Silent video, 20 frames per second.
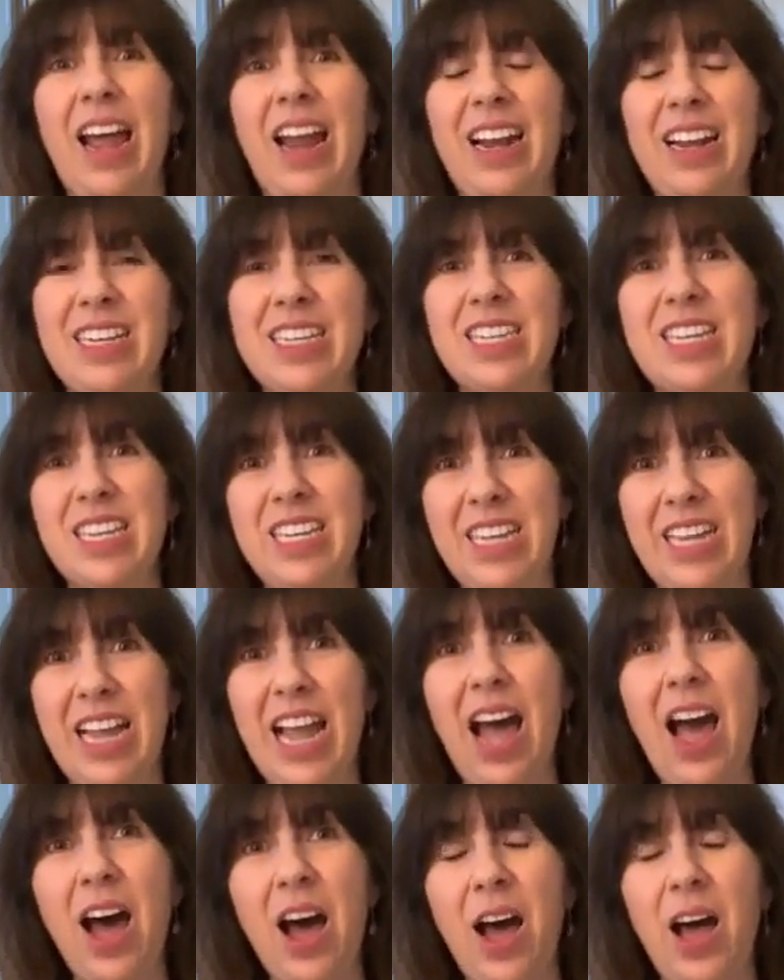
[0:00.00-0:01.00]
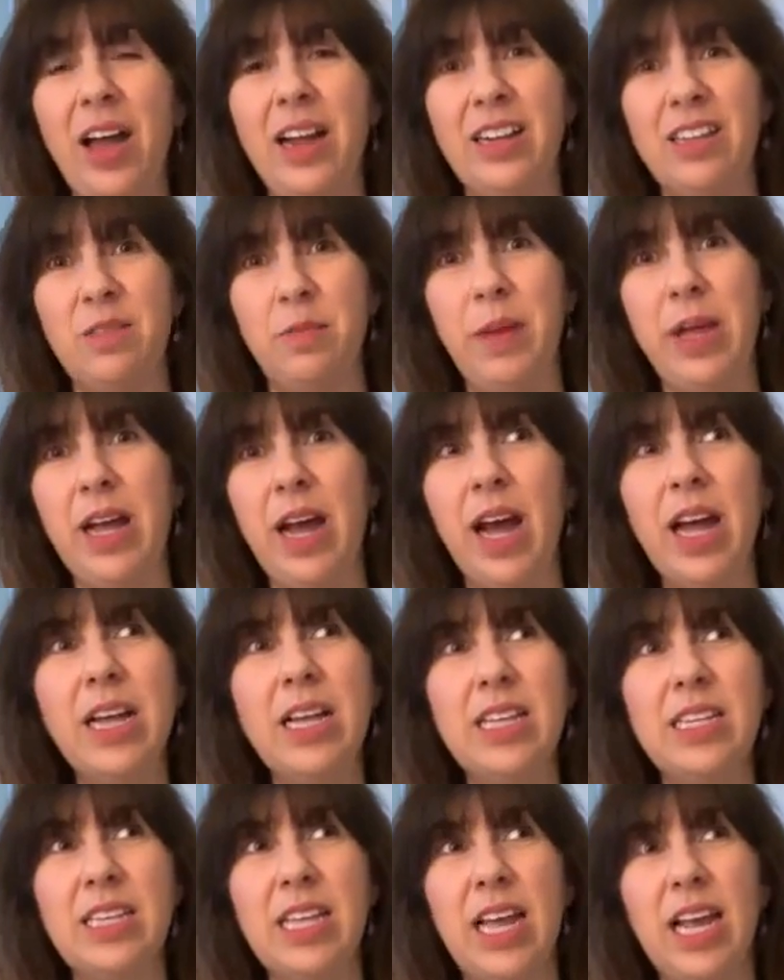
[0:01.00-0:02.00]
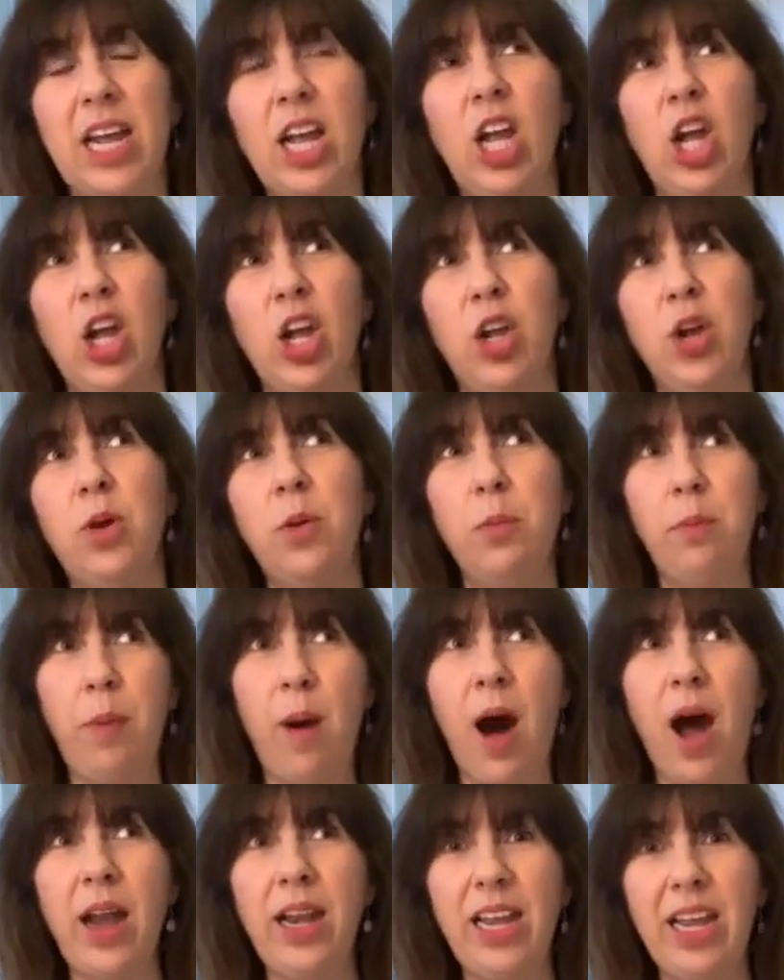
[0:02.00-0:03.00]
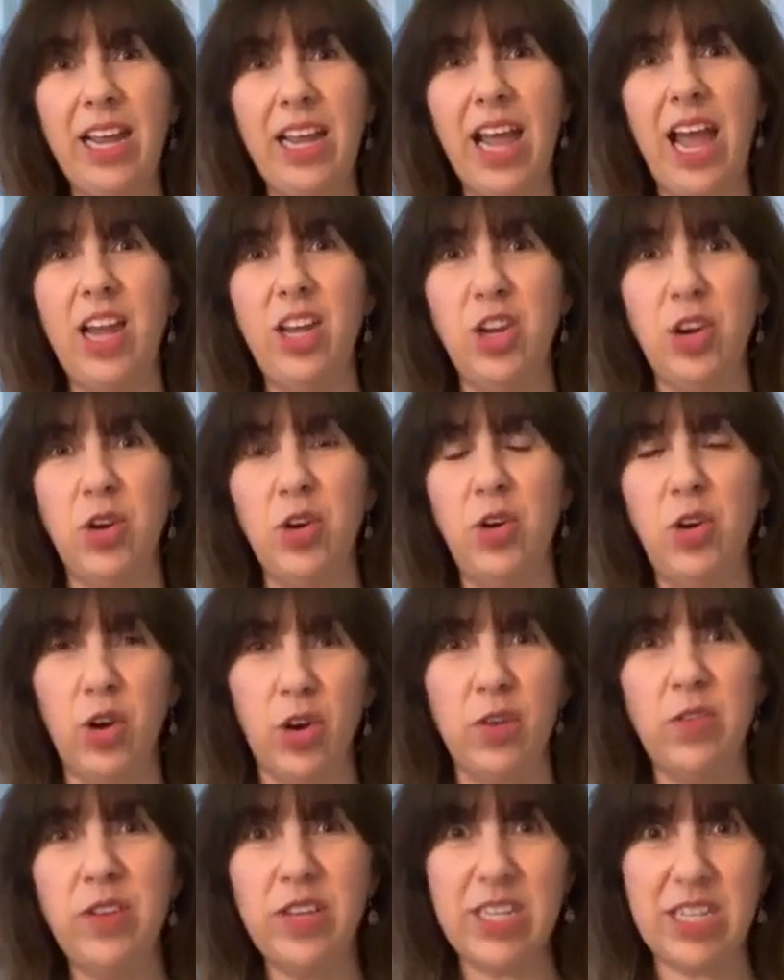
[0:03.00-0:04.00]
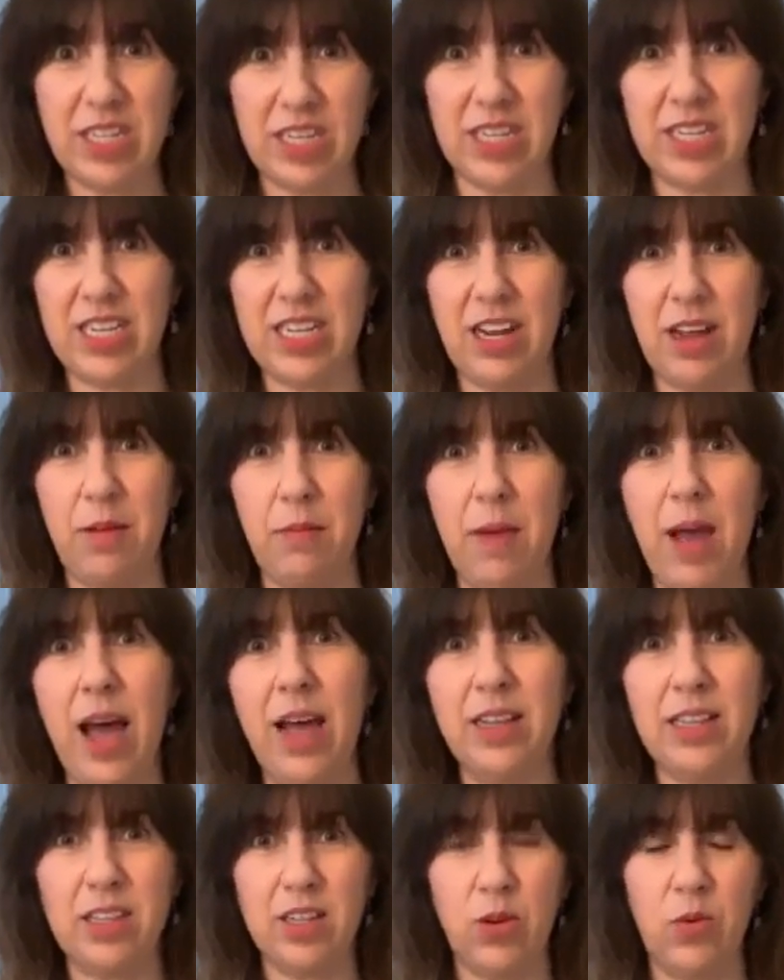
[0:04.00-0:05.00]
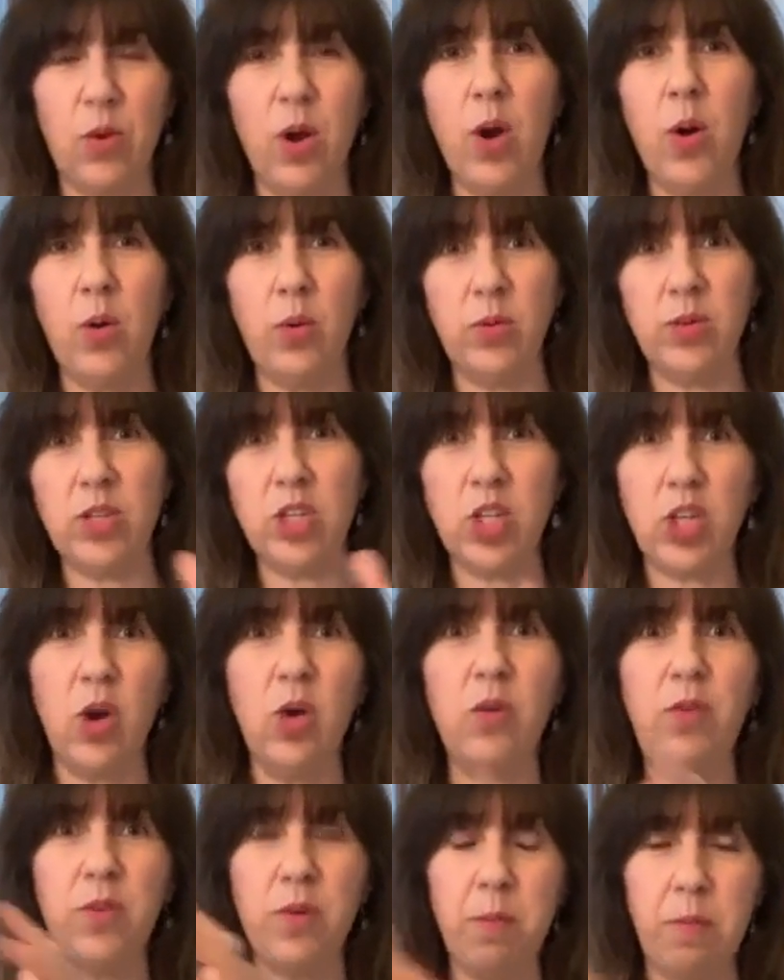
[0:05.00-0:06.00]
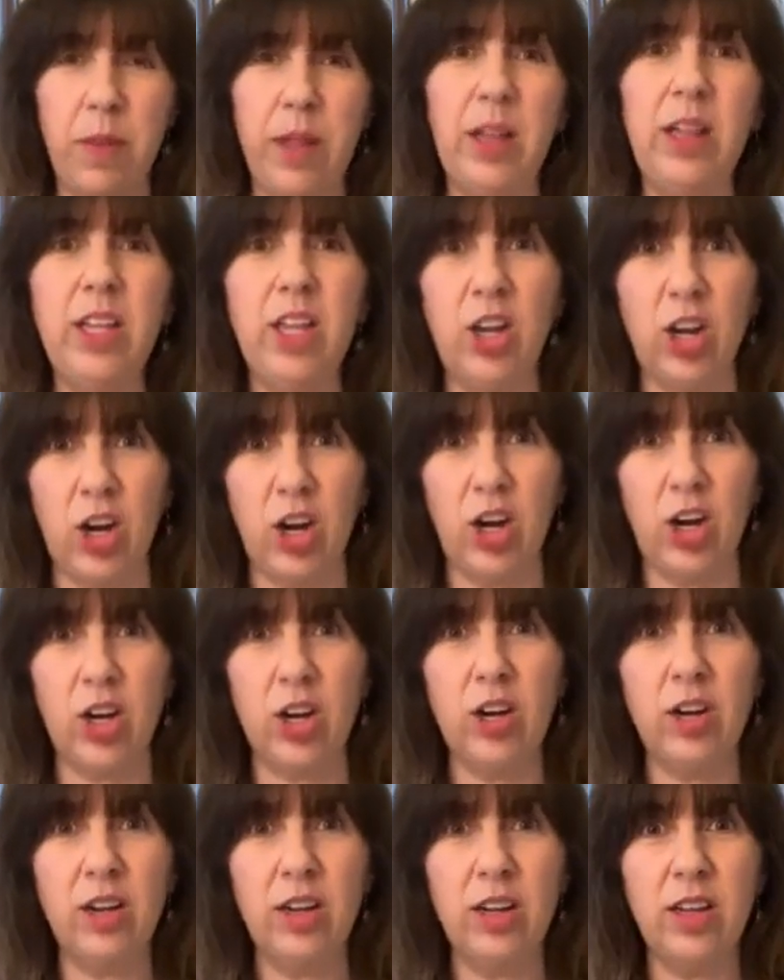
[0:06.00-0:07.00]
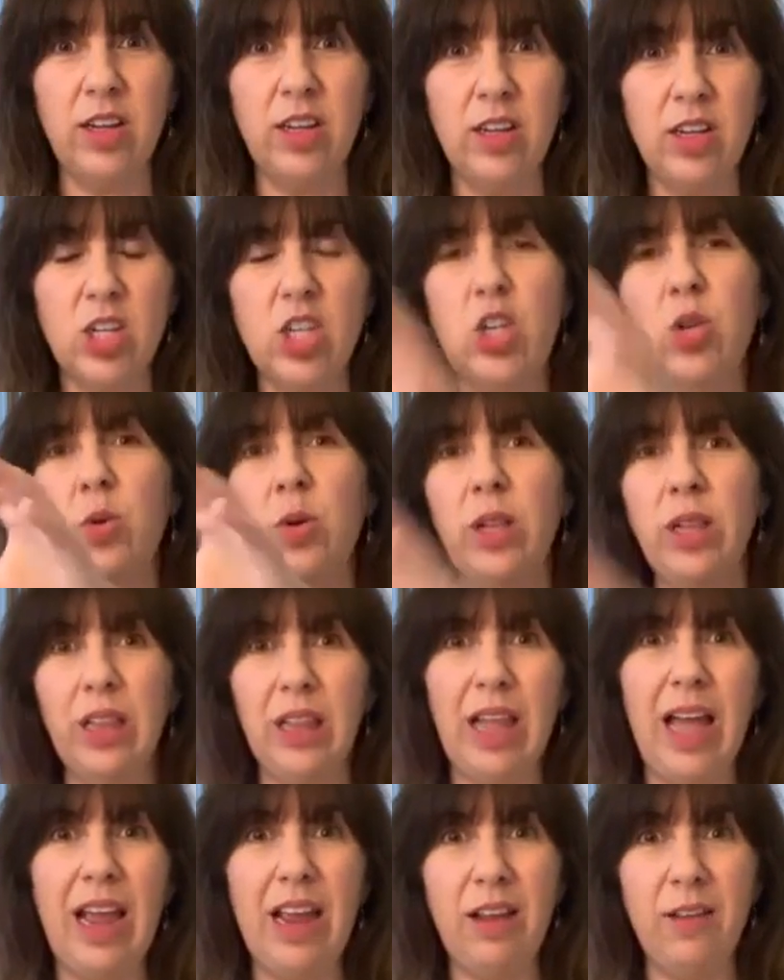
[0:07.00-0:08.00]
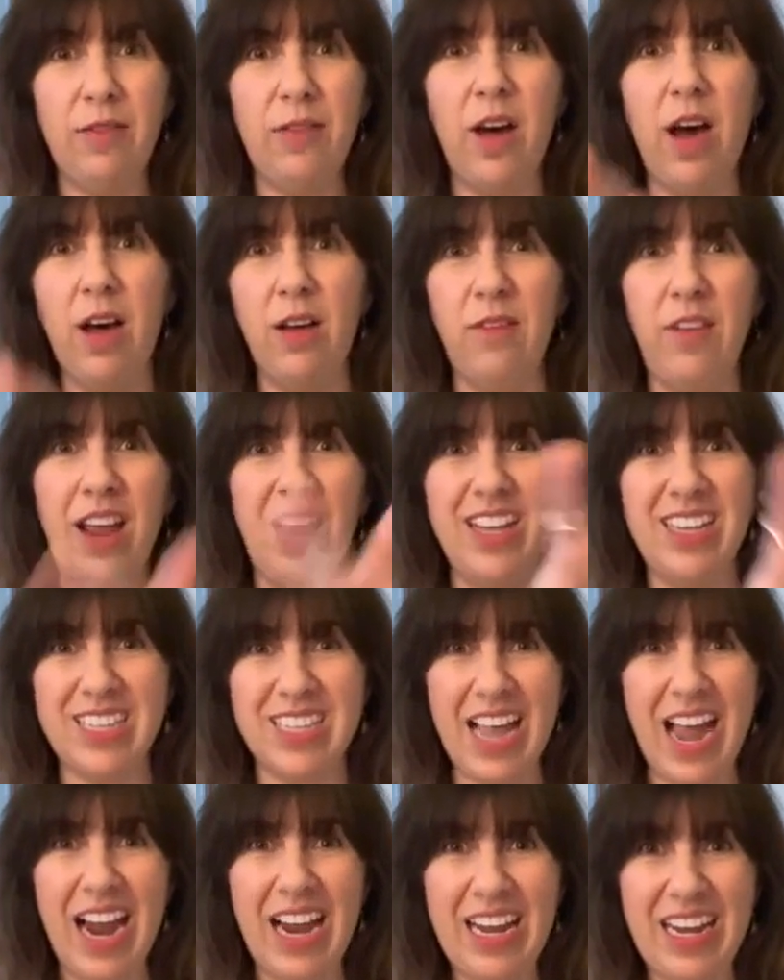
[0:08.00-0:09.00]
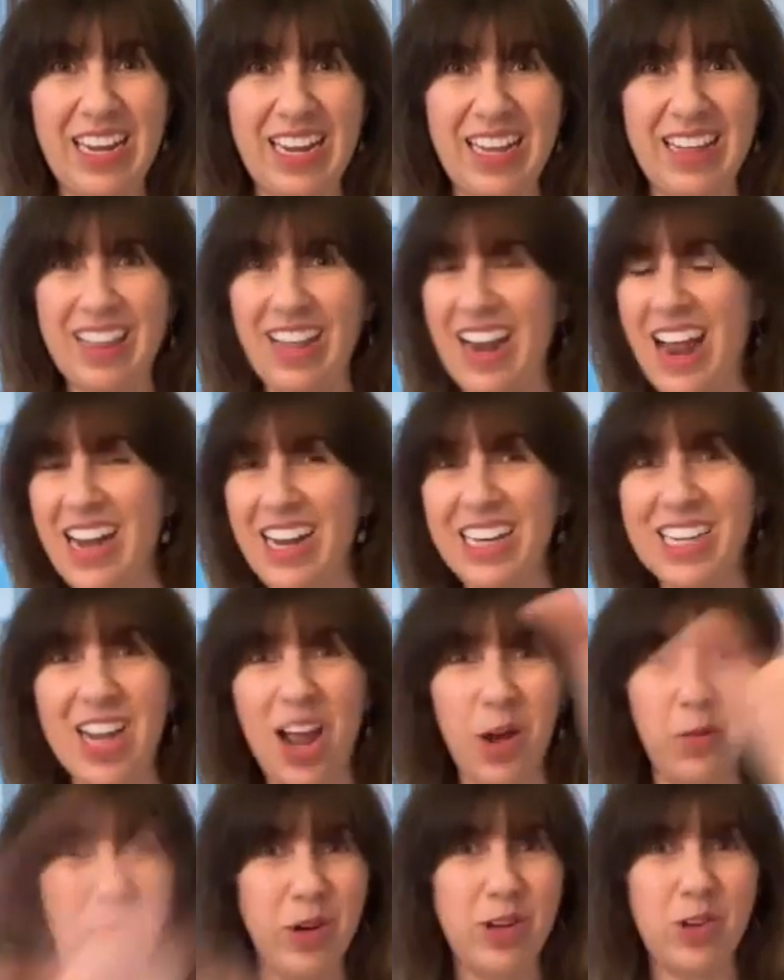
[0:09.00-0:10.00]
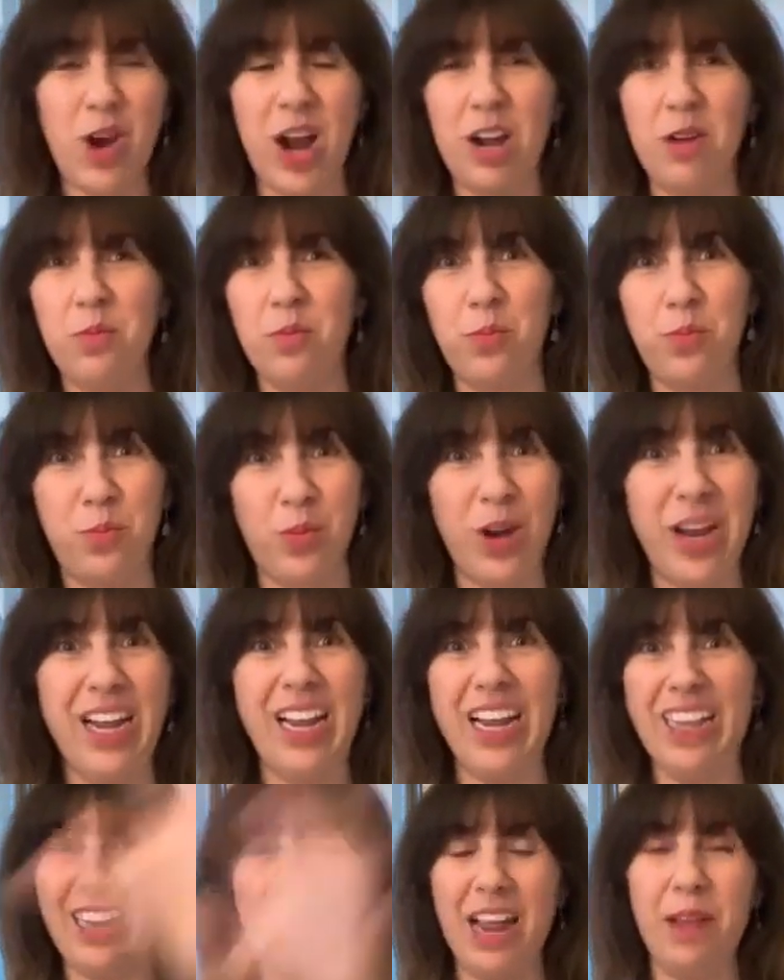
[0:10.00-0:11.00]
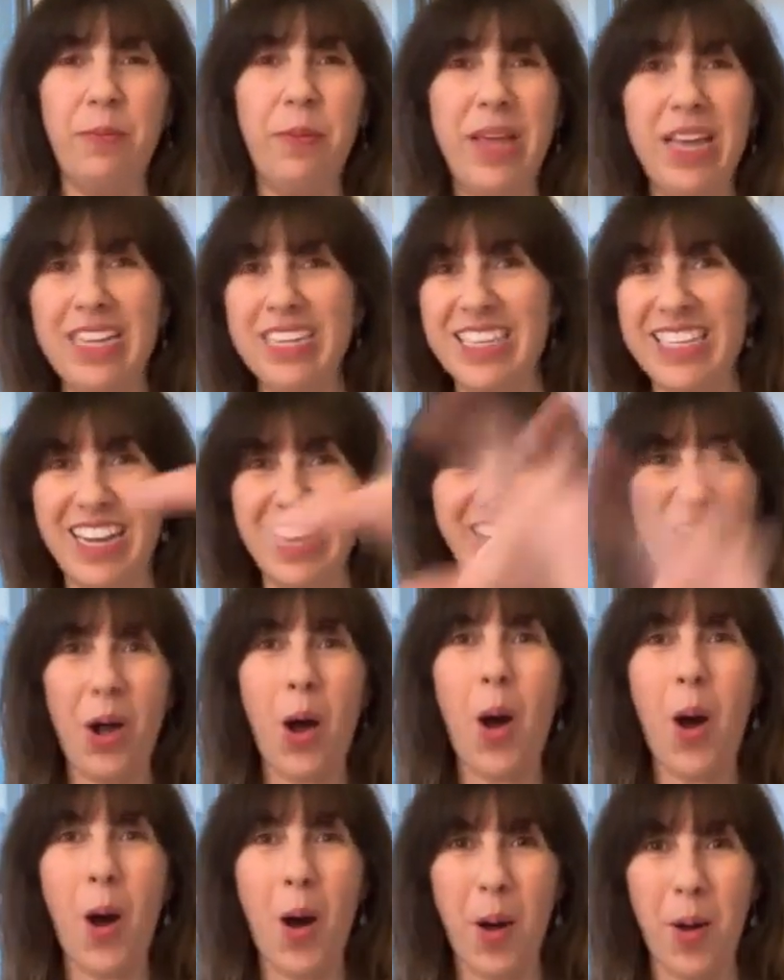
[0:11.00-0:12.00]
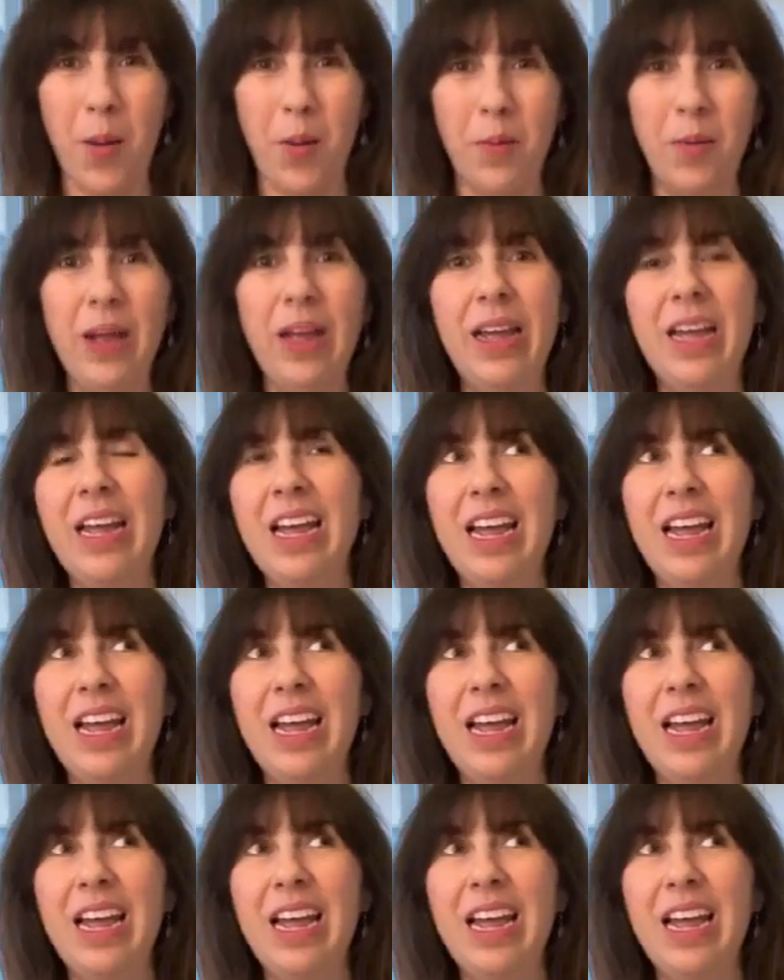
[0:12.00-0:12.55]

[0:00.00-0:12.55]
And I said, "Yeah, it's because like your body and your nervous system has grown so familiar to a life of anxiety that anytime we try to bring in like peace and calm,